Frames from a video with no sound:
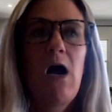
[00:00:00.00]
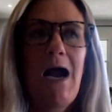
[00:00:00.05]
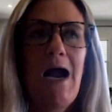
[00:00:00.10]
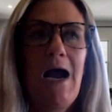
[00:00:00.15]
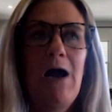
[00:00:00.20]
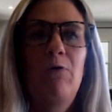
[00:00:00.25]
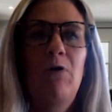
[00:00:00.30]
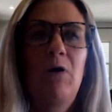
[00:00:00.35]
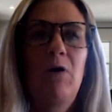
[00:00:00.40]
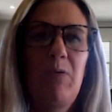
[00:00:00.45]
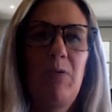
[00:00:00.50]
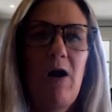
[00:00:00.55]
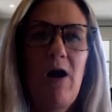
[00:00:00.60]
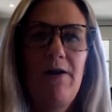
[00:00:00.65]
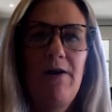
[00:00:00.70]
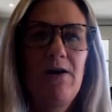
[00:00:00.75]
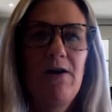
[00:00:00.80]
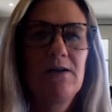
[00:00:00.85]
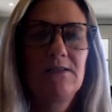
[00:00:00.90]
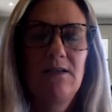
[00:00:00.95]
our
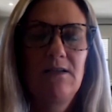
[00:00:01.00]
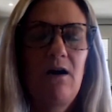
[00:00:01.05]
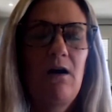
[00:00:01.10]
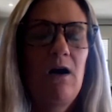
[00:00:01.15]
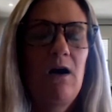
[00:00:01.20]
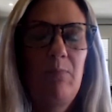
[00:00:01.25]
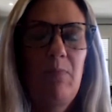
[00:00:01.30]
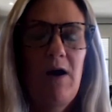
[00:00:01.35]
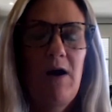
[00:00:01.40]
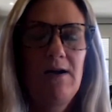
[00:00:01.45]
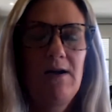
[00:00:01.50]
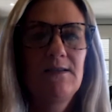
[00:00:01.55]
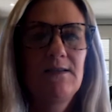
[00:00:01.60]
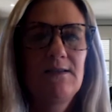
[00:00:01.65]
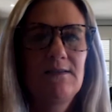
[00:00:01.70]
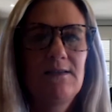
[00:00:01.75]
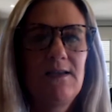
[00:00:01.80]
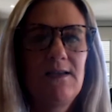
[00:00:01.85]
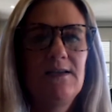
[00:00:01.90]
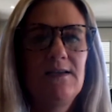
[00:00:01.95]
products and our
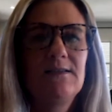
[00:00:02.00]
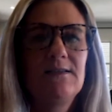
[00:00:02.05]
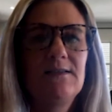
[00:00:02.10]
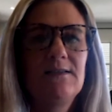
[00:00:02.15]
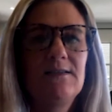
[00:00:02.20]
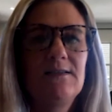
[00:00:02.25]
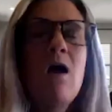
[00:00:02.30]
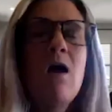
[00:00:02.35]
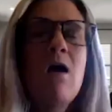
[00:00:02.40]
processes.